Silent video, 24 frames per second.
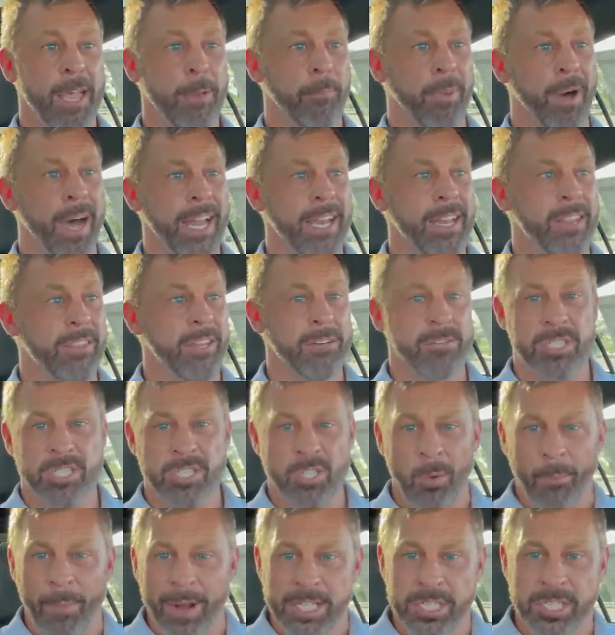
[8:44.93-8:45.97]
but there's
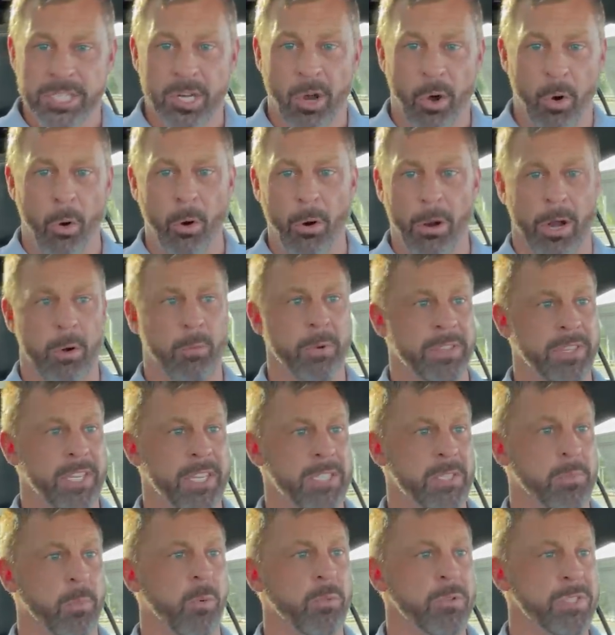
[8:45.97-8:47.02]
so much torque with
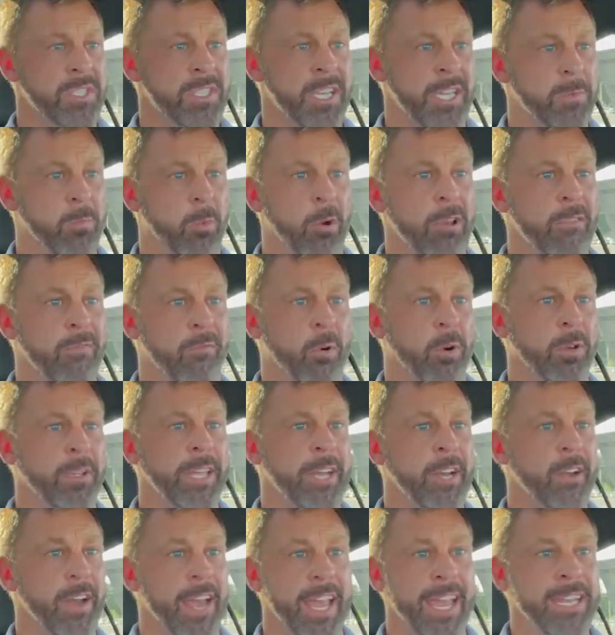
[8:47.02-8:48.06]
this 6.4
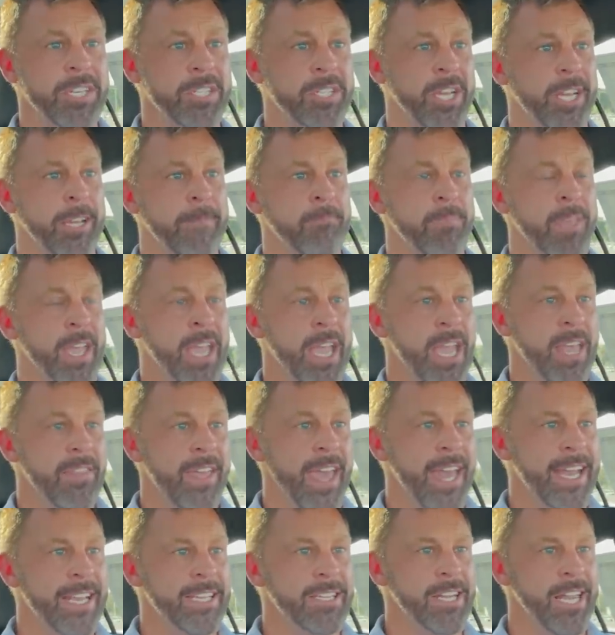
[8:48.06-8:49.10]
liter engine
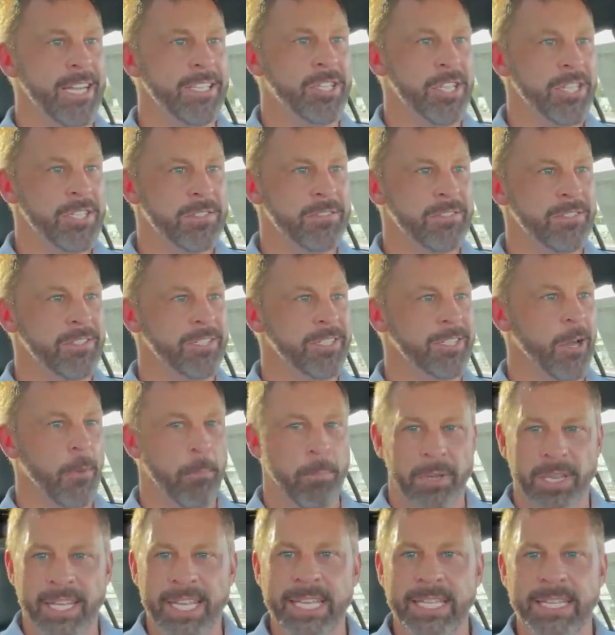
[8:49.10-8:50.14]
that it just
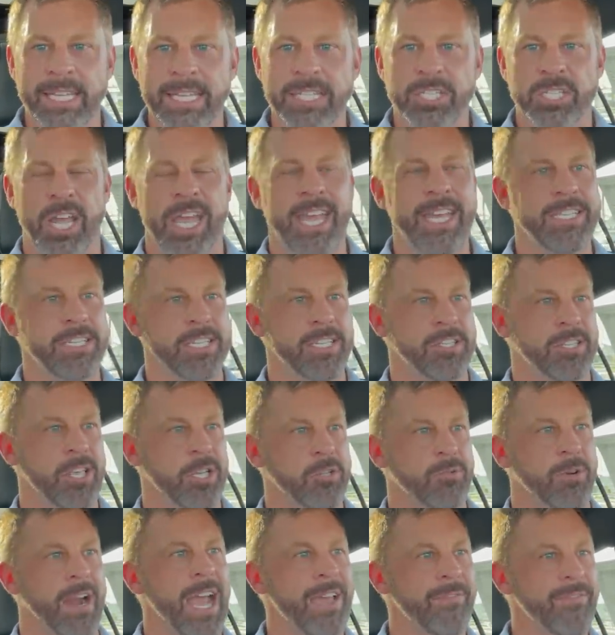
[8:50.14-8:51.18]
completely changes the
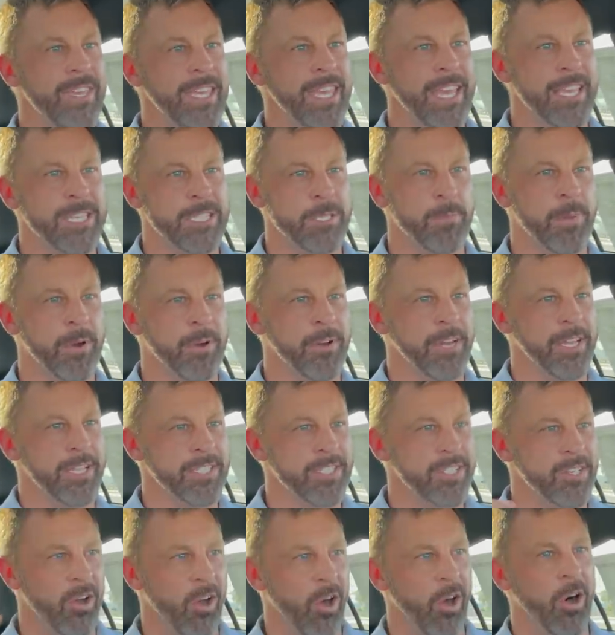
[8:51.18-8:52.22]
driving
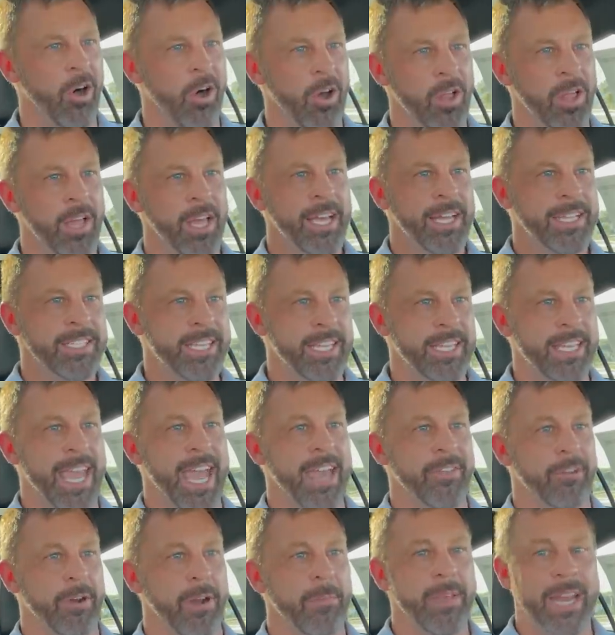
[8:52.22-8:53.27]
experience all
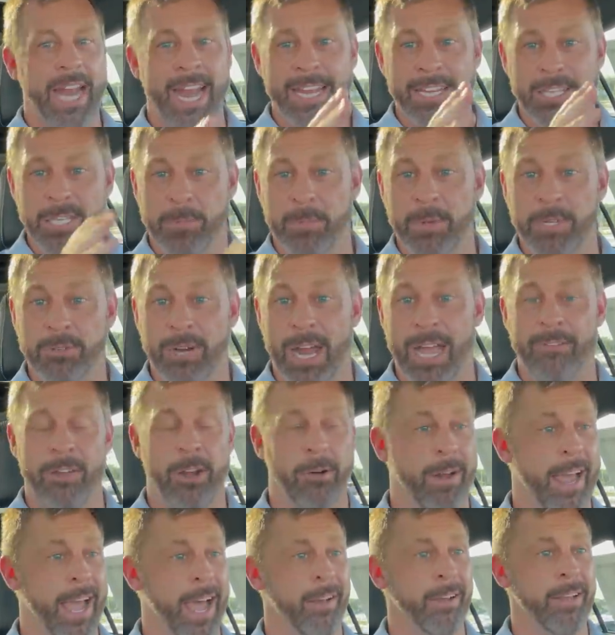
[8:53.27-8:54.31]
together. I mean, I could just be driving
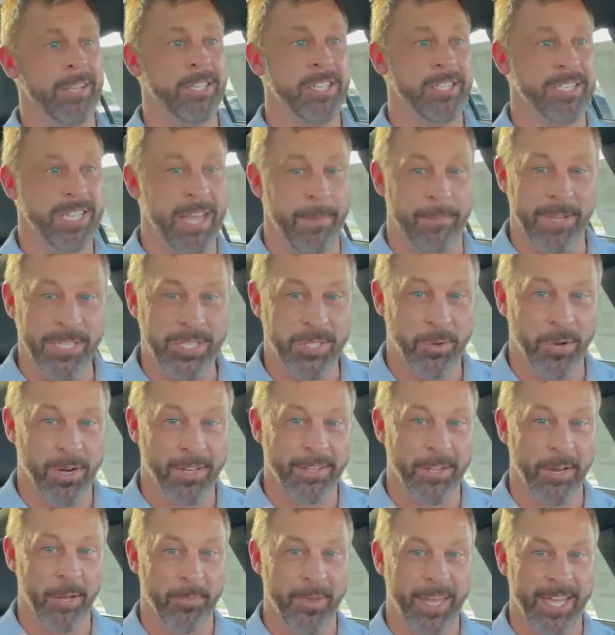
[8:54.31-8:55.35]
around and just tip into it a
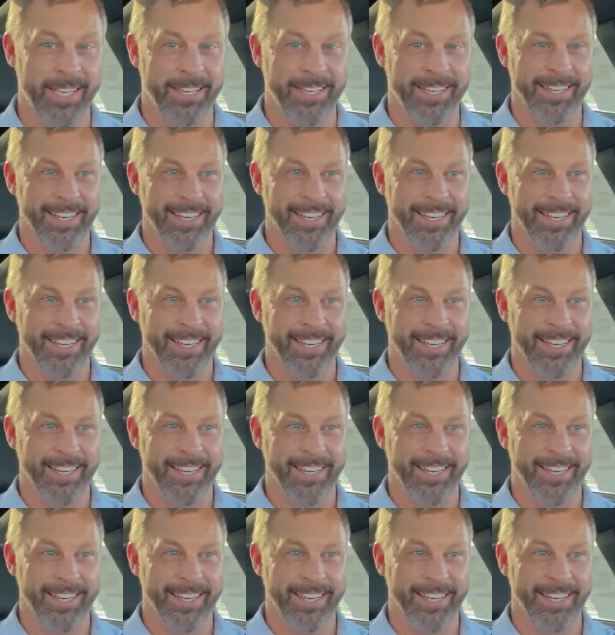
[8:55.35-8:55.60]
little bit.